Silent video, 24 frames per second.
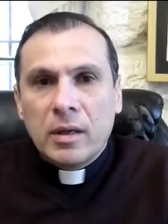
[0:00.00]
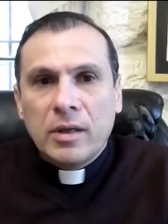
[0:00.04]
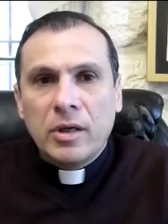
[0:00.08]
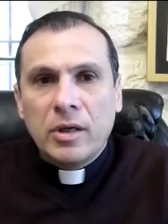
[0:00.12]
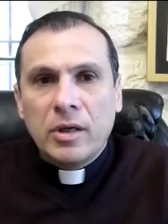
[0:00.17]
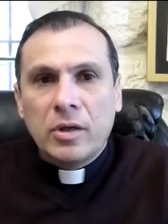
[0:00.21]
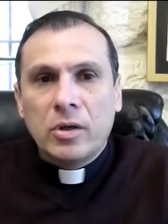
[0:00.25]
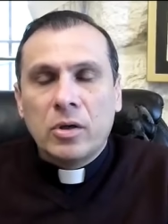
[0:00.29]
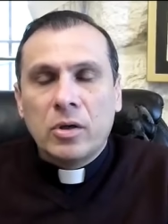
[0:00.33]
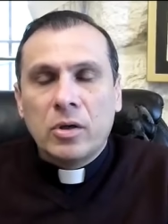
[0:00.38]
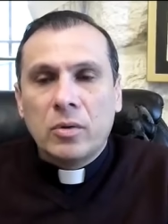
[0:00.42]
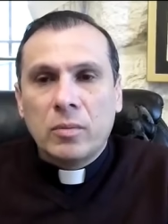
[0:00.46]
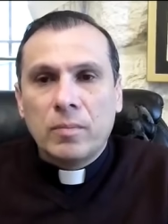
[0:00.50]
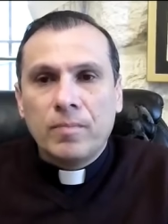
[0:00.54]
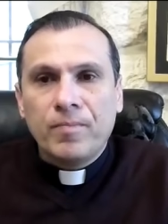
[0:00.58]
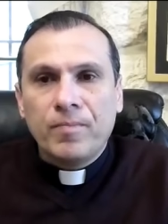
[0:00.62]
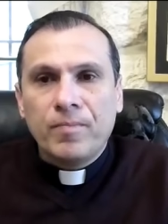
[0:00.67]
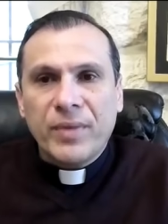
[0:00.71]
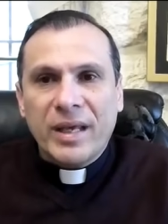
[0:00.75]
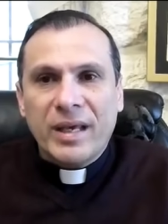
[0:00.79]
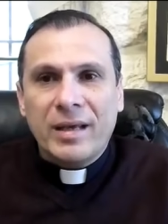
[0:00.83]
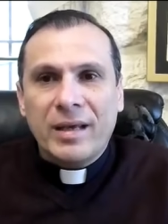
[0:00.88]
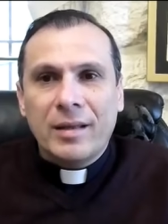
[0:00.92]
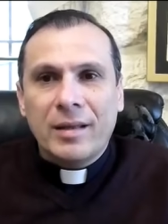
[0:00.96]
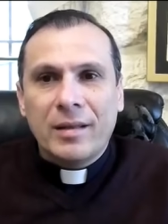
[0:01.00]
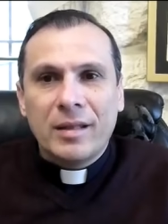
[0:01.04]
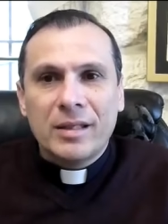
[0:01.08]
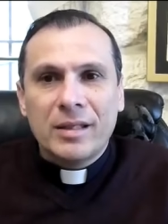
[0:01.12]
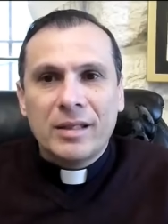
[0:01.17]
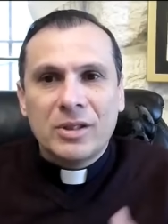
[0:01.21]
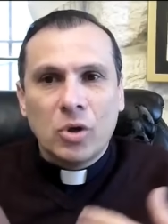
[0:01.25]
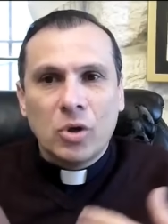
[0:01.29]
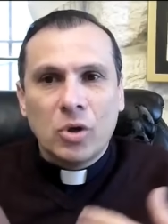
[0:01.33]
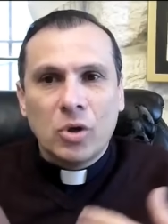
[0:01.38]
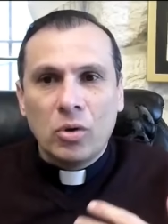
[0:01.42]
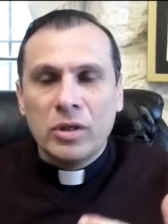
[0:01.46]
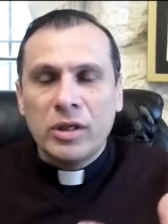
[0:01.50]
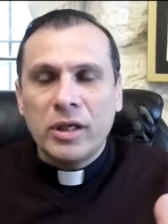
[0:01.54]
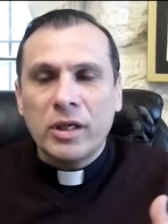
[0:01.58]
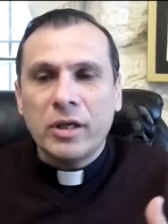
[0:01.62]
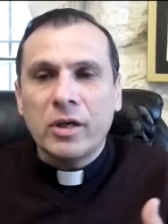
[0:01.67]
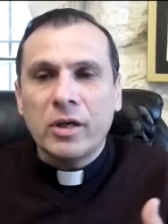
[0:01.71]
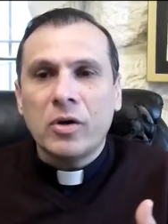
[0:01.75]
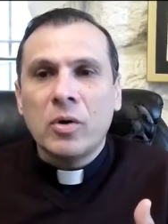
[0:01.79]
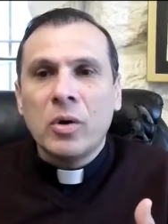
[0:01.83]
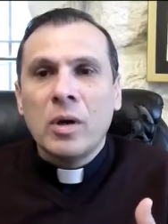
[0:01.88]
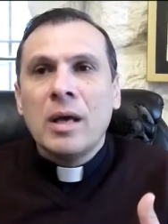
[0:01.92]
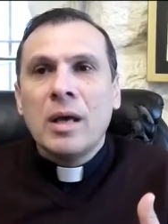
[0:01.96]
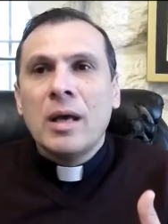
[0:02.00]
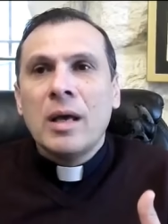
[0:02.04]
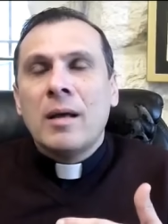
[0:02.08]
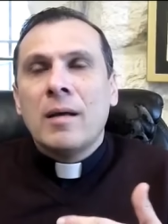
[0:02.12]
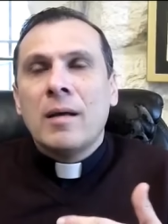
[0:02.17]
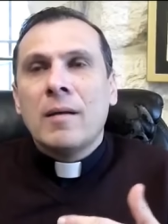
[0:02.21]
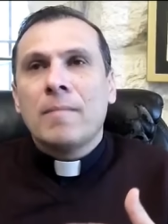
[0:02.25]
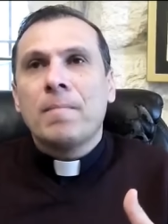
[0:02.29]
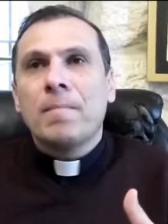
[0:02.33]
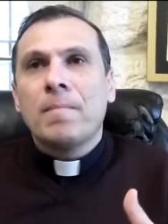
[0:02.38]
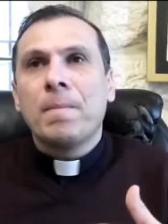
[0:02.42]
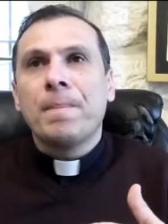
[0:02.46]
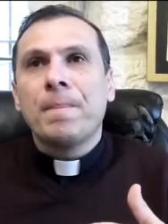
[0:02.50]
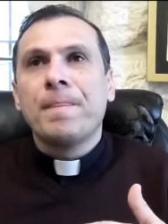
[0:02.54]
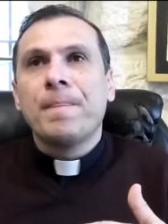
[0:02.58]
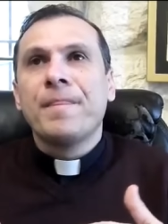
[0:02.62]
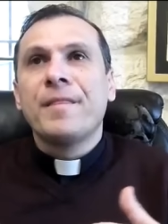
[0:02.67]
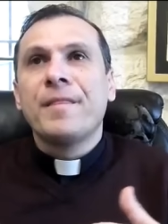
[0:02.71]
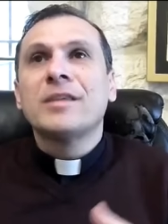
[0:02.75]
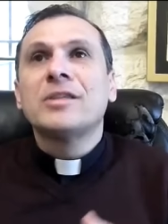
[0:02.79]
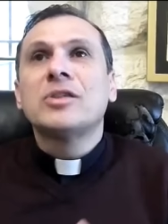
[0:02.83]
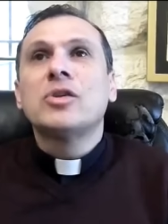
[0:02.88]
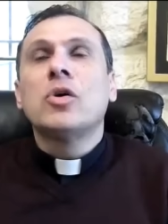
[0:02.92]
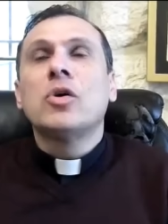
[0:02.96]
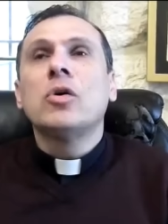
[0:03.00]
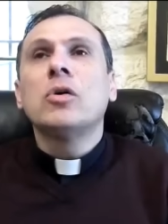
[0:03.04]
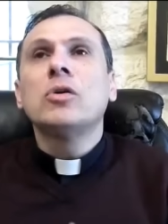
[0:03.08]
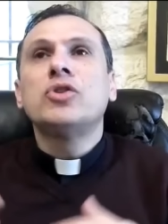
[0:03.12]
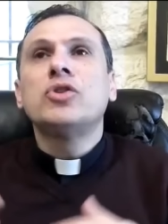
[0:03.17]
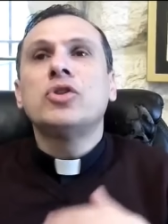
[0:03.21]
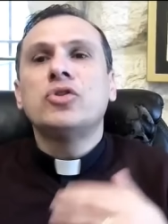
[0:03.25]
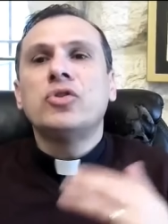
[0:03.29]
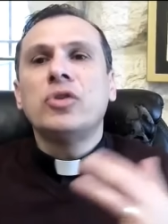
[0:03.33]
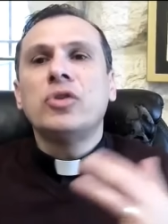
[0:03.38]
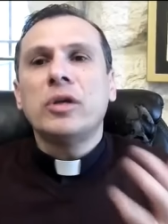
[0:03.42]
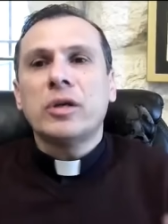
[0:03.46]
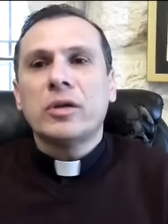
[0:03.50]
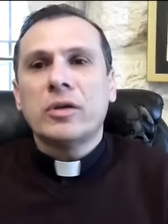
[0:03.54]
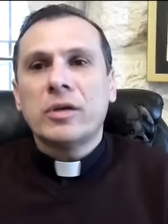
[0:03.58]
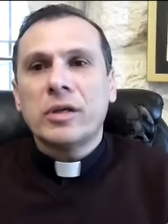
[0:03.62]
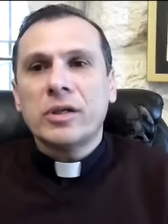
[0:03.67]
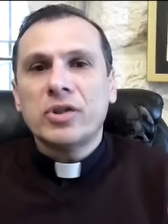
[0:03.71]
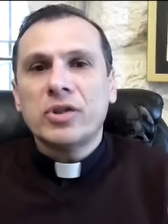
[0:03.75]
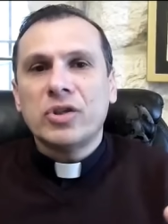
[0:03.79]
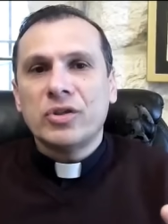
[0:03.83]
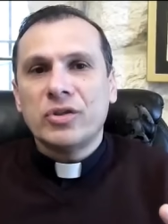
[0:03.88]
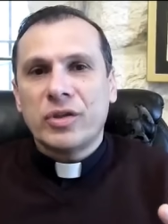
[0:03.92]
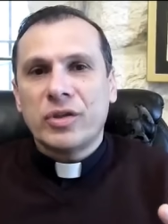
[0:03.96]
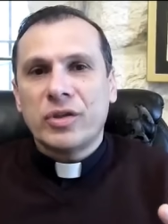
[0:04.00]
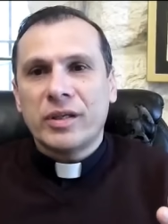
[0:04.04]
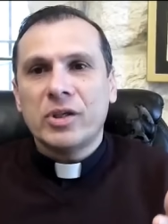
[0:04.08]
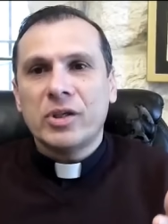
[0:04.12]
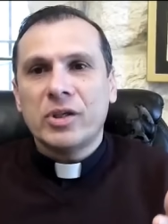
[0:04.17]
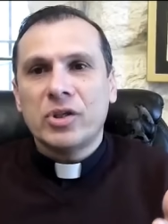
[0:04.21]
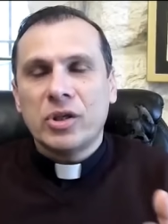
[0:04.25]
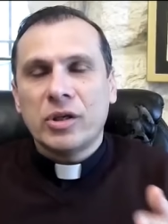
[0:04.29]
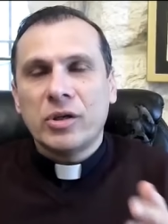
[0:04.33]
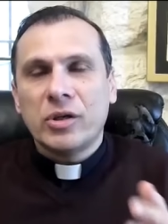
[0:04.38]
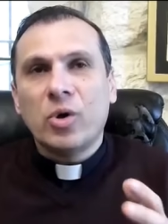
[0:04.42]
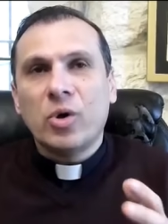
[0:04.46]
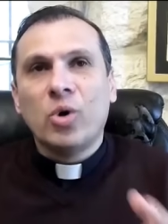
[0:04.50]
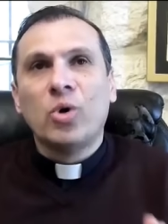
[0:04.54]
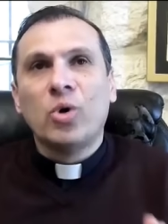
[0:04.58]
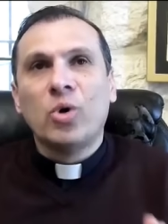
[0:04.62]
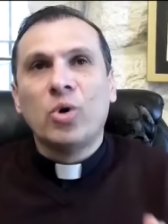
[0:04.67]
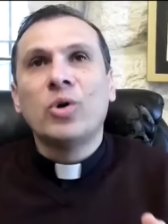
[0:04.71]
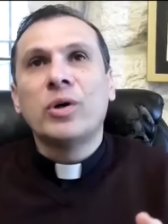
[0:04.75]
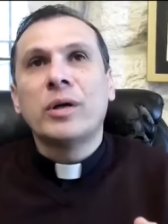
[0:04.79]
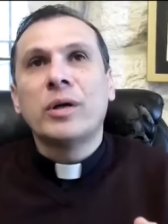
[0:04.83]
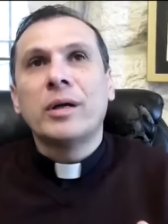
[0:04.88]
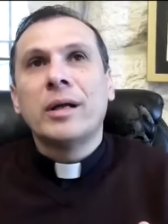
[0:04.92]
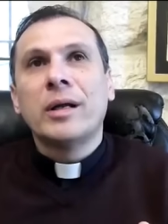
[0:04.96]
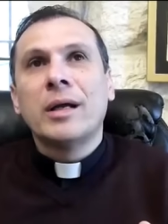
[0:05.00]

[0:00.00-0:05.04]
you know, uh, this whole, you know, this whole Judeo-Christian tradition or,